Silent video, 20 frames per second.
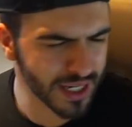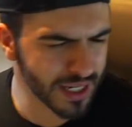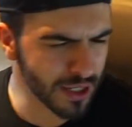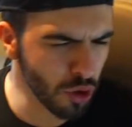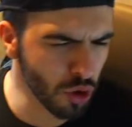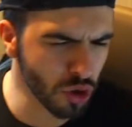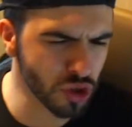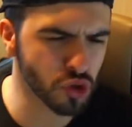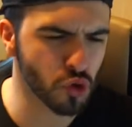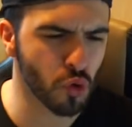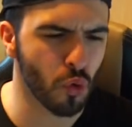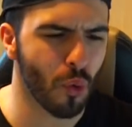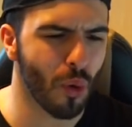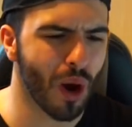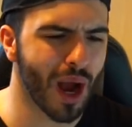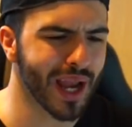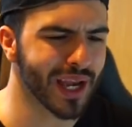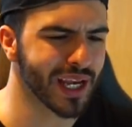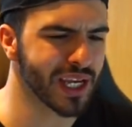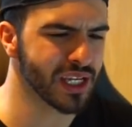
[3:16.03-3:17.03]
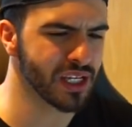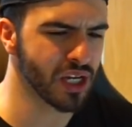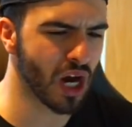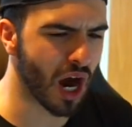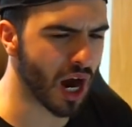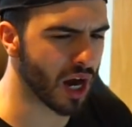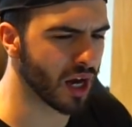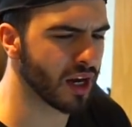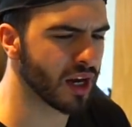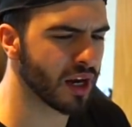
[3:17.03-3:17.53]
He looks quite
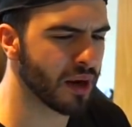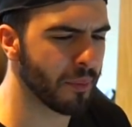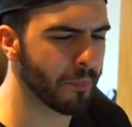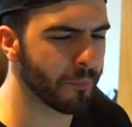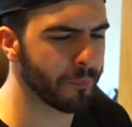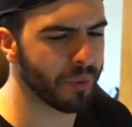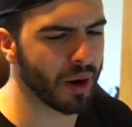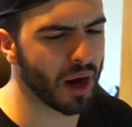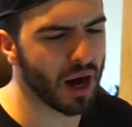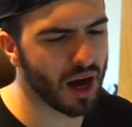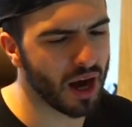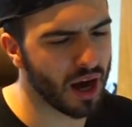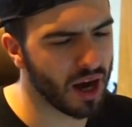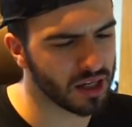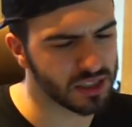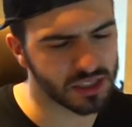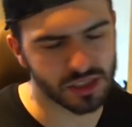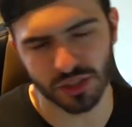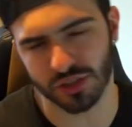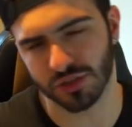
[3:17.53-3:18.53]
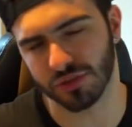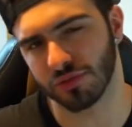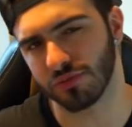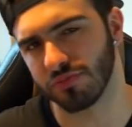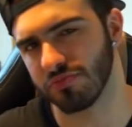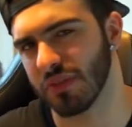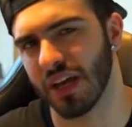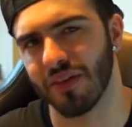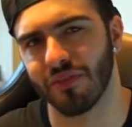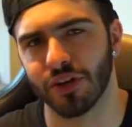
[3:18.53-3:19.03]
young, but you
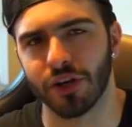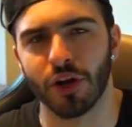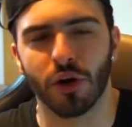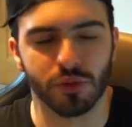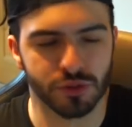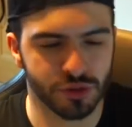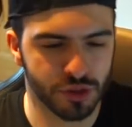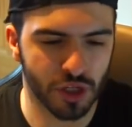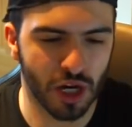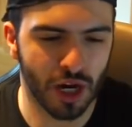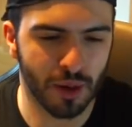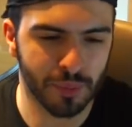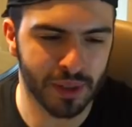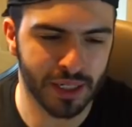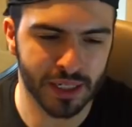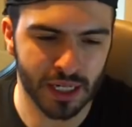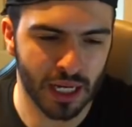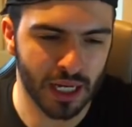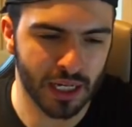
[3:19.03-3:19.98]
never know, do you know what I mean?